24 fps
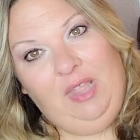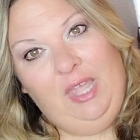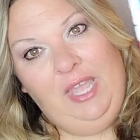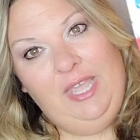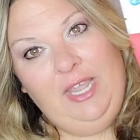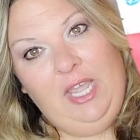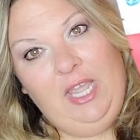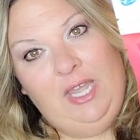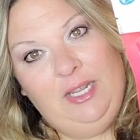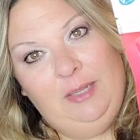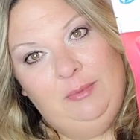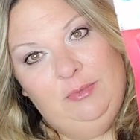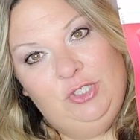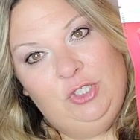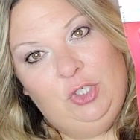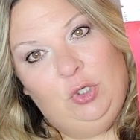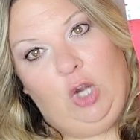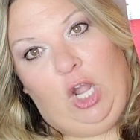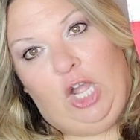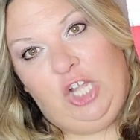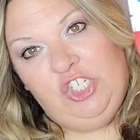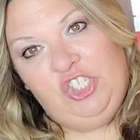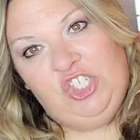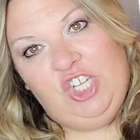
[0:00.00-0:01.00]
I got him
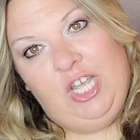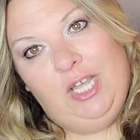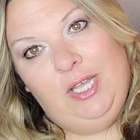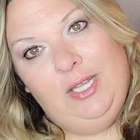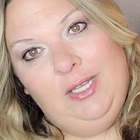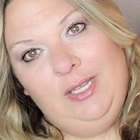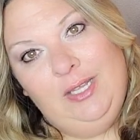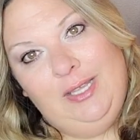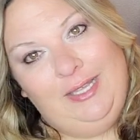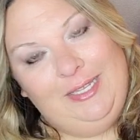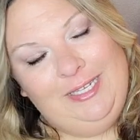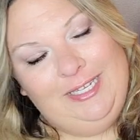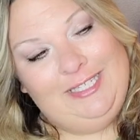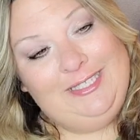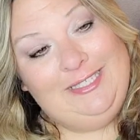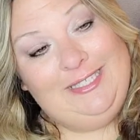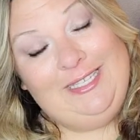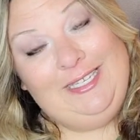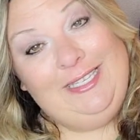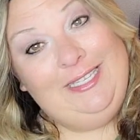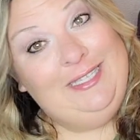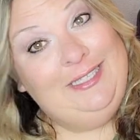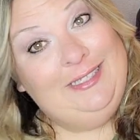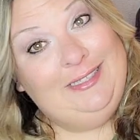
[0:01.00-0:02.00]
sriracha because
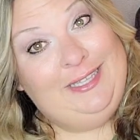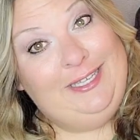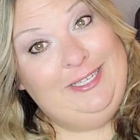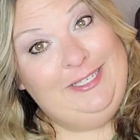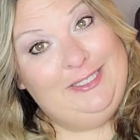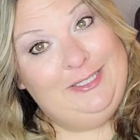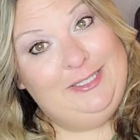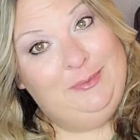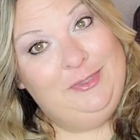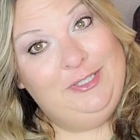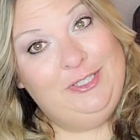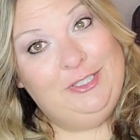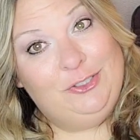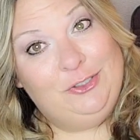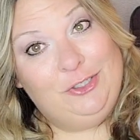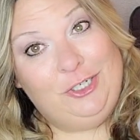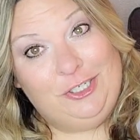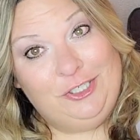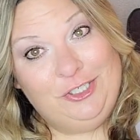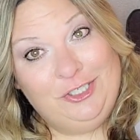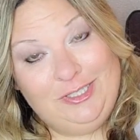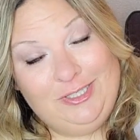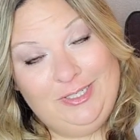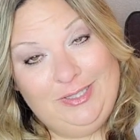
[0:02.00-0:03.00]
he likes to put
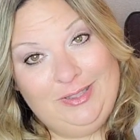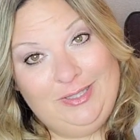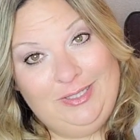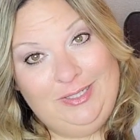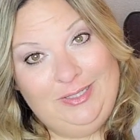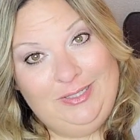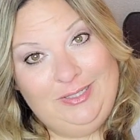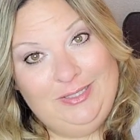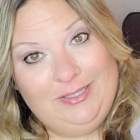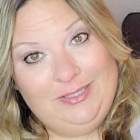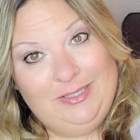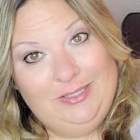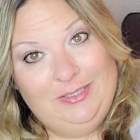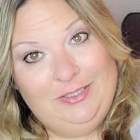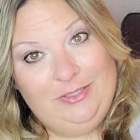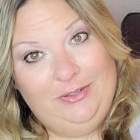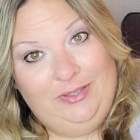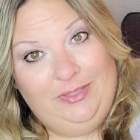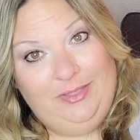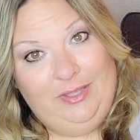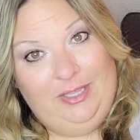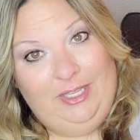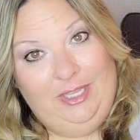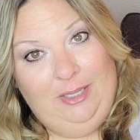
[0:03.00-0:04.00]
sriracha on things, so
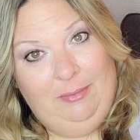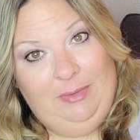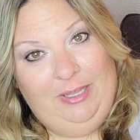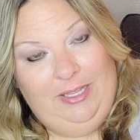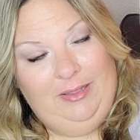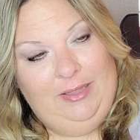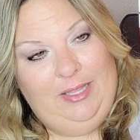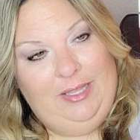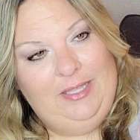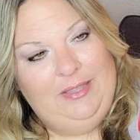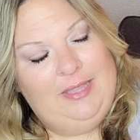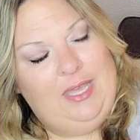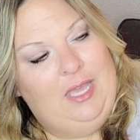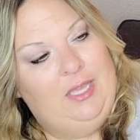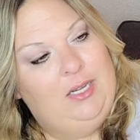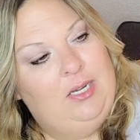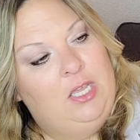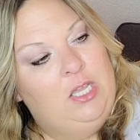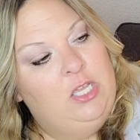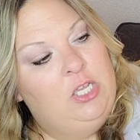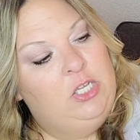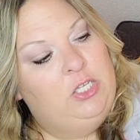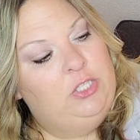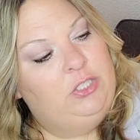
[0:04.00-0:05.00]
I thought he might like
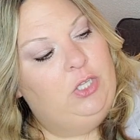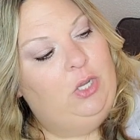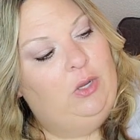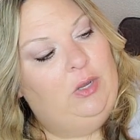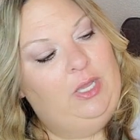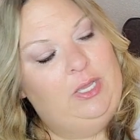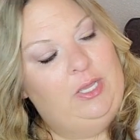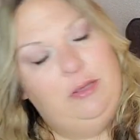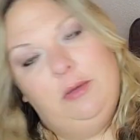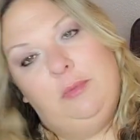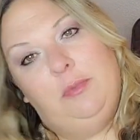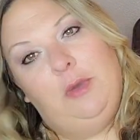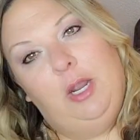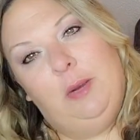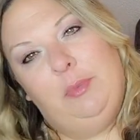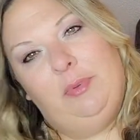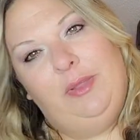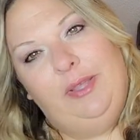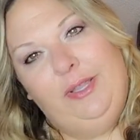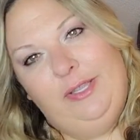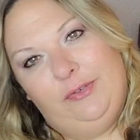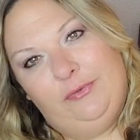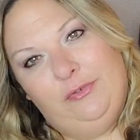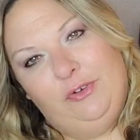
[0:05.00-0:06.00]
that. So um, our
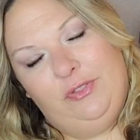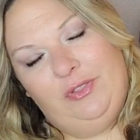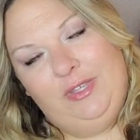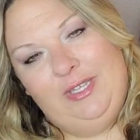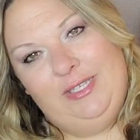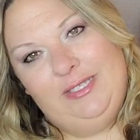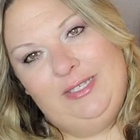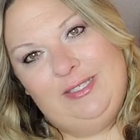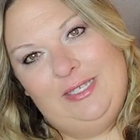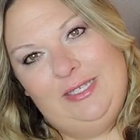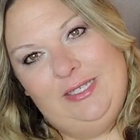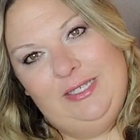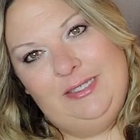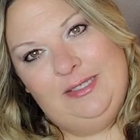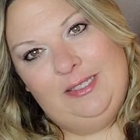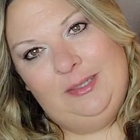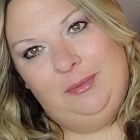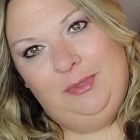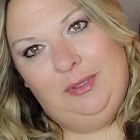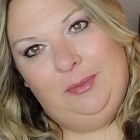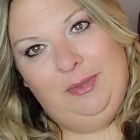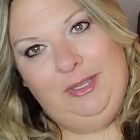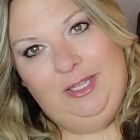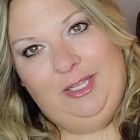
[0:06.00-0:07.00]
plan for these is
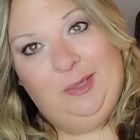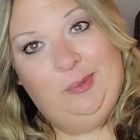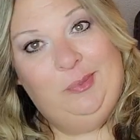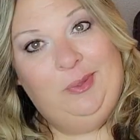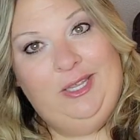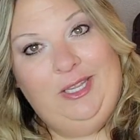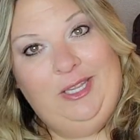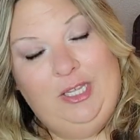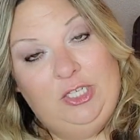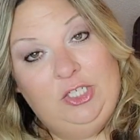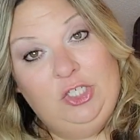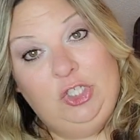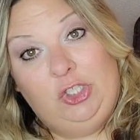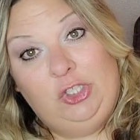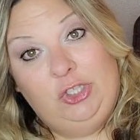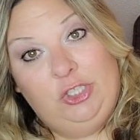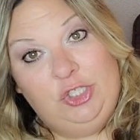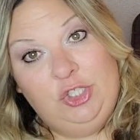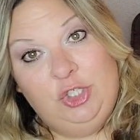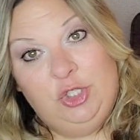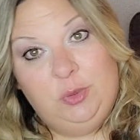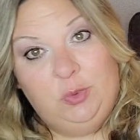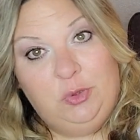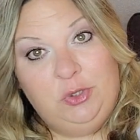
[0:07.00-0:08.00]
I'm going to make him like adult
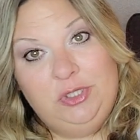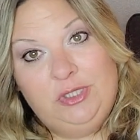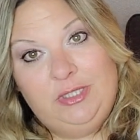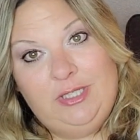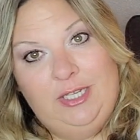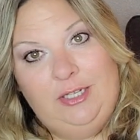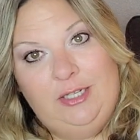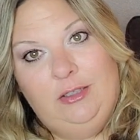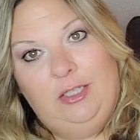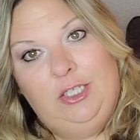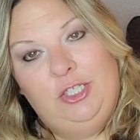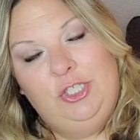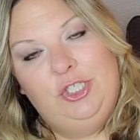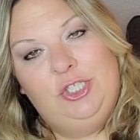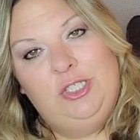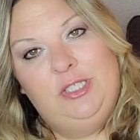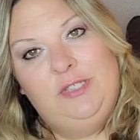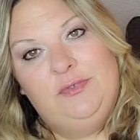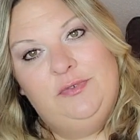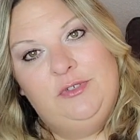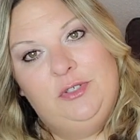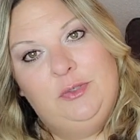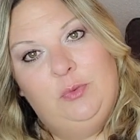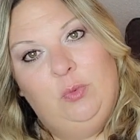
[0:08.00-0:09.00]
lunchable style
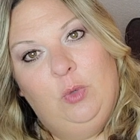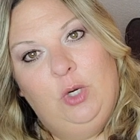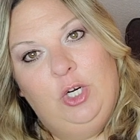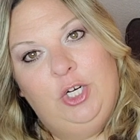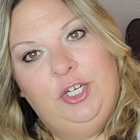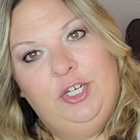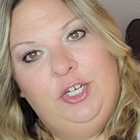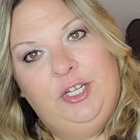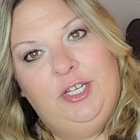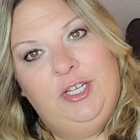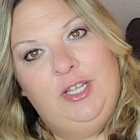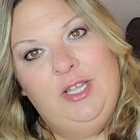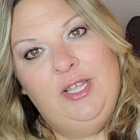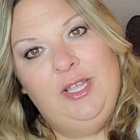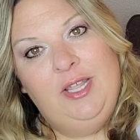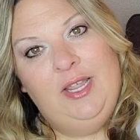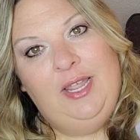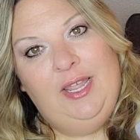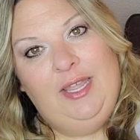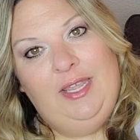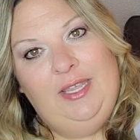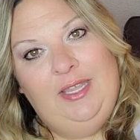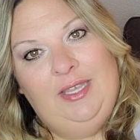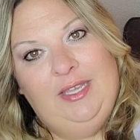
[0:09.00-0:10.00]
lunches for work,
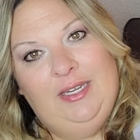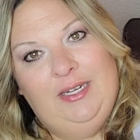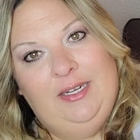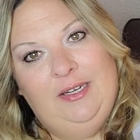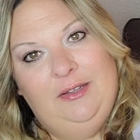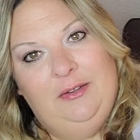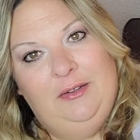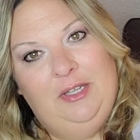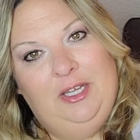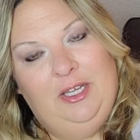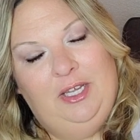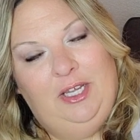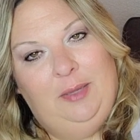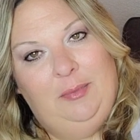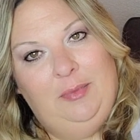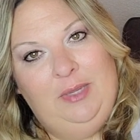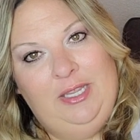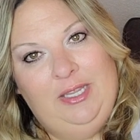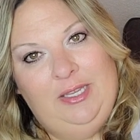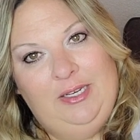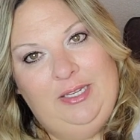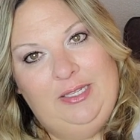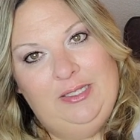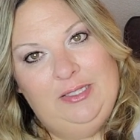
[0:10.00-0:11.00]
and um,
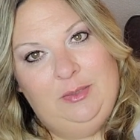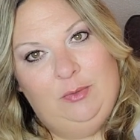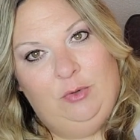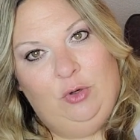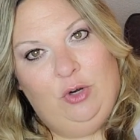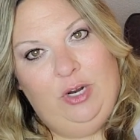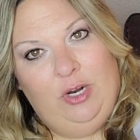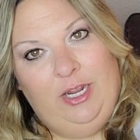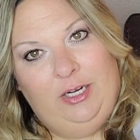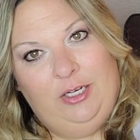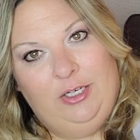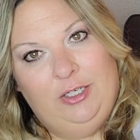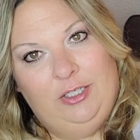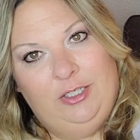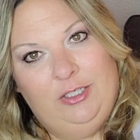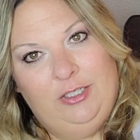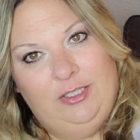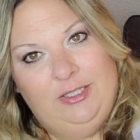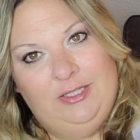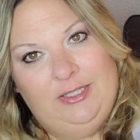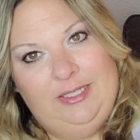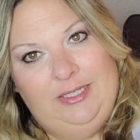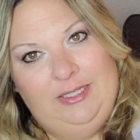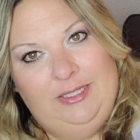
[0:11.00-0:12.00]
he can get some
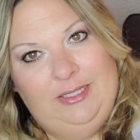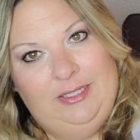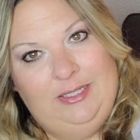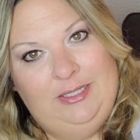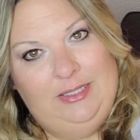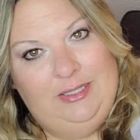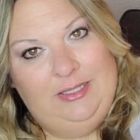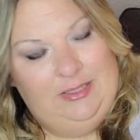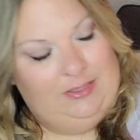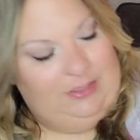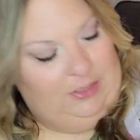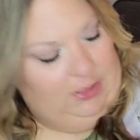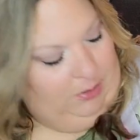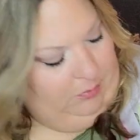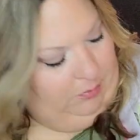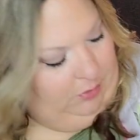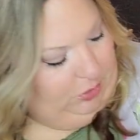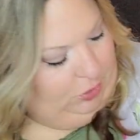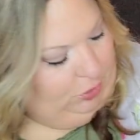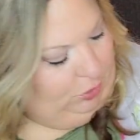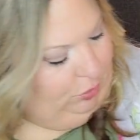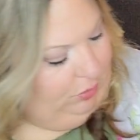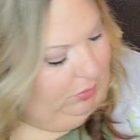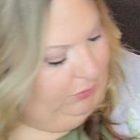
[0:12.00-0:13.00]
crackers and
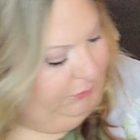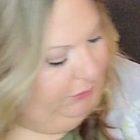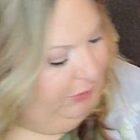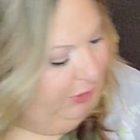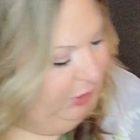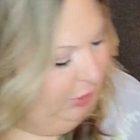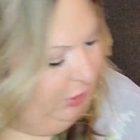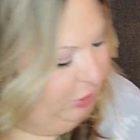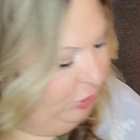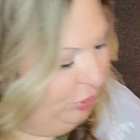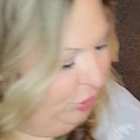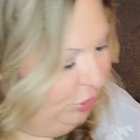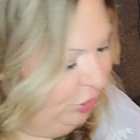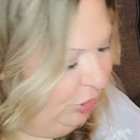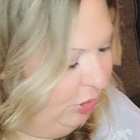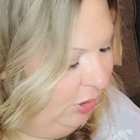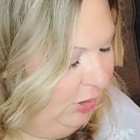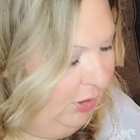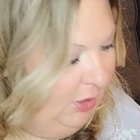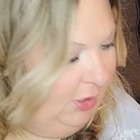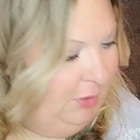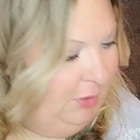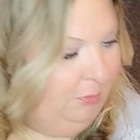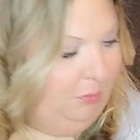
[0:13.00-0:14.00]
some tuna fish,
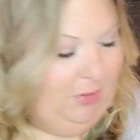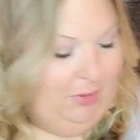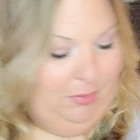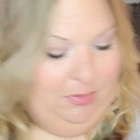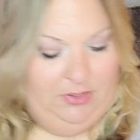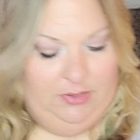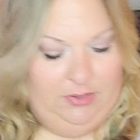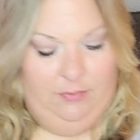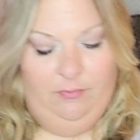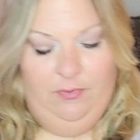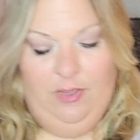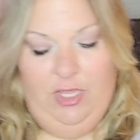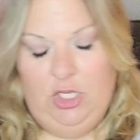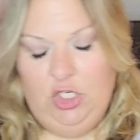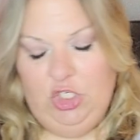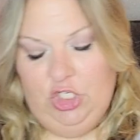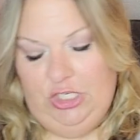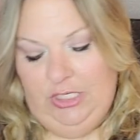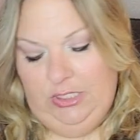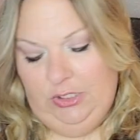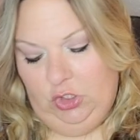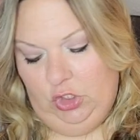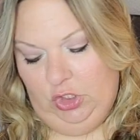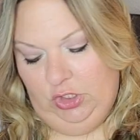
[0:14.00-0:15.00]
maybe some
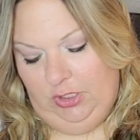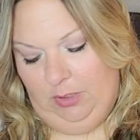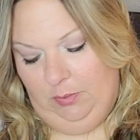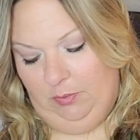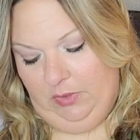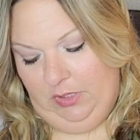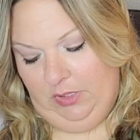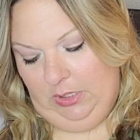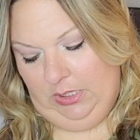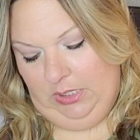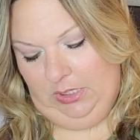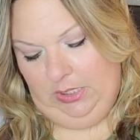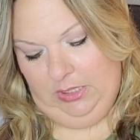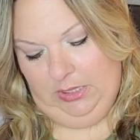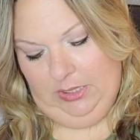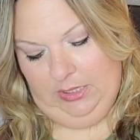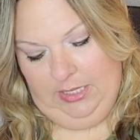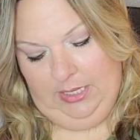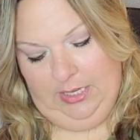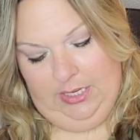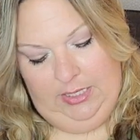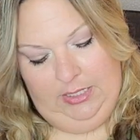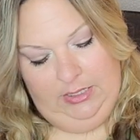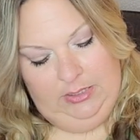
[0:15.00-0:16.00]
veggies or something like
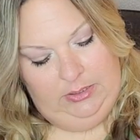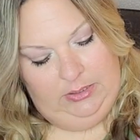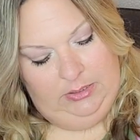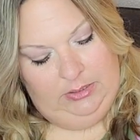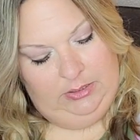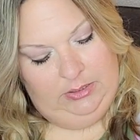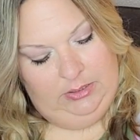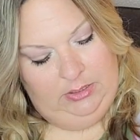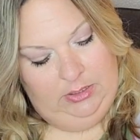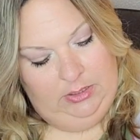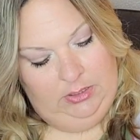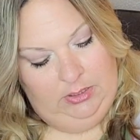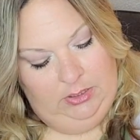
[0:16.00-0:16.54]
that.